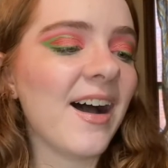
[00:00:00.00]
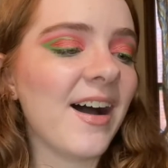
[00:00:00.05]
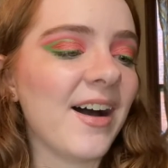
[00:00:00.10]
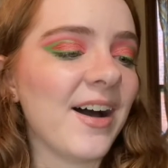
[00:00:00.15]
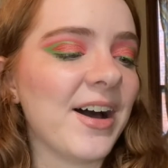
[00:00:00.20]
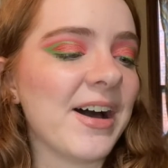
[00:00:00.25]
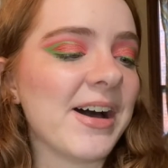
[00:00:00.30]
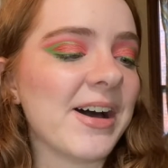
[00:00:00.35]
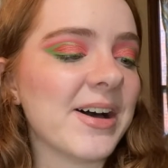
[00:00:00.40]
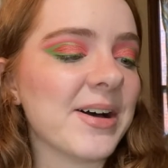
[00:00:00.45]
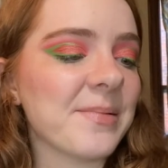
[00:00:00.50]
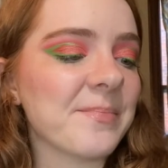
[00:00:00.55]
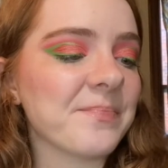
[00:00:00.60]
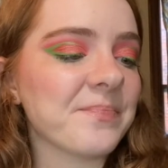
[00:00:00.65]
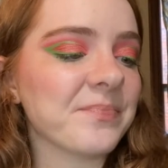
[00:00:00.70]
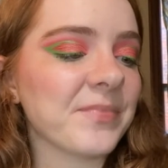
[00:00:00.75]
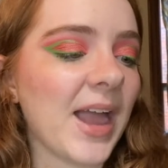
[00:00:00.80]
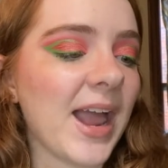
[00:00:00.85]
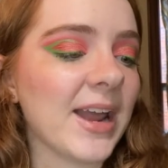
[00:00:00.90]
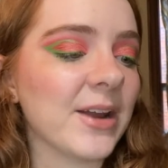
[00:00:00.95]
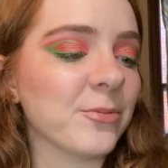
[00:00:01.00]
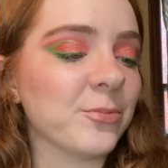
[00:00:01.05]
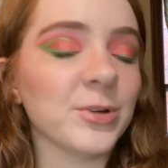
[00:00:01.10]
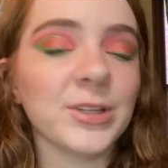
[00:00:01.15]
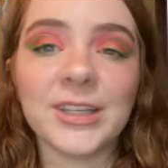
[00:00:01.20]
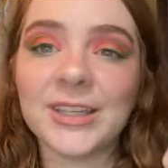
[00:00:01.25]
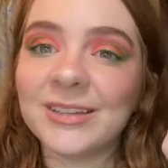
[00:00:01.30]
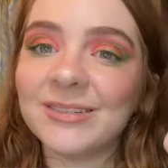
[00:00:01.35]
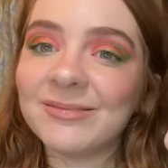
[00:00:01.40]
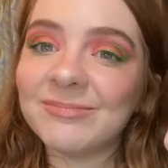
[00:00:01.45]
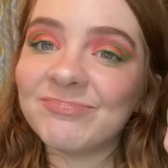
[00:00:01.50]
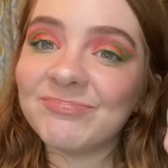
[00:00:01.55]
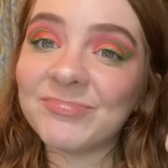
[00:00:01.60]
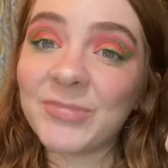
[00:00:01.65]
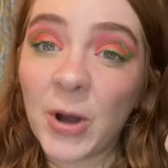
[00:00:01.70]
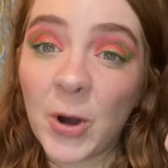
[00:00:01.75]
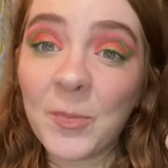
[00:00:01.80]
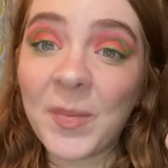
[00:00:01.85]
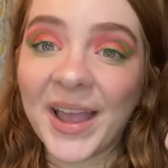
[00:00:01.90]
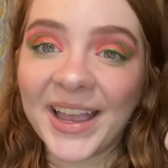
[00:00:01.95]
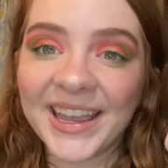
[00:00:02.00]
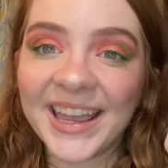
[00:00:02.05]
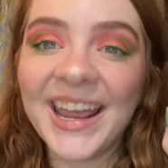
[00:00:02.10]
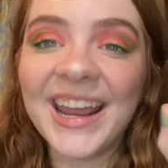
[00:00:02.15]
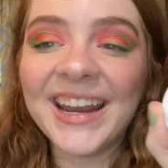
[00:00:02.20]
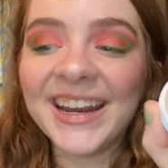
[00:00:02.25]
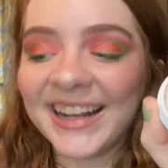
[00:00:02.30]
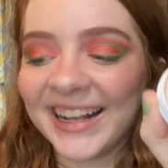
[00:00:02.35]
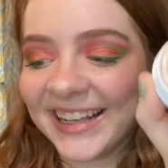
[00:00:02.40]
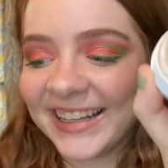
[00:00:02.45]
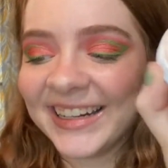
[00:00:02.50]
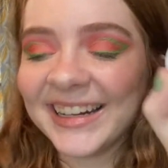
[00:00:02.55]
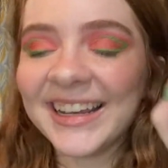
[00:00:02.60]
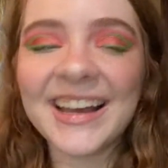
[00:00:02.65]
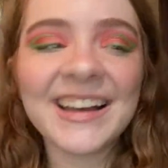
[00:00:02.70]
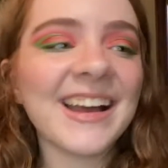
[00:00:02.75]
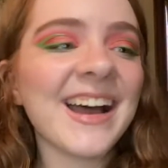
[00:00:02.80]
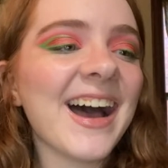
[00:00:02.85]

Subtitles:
I really hope I can.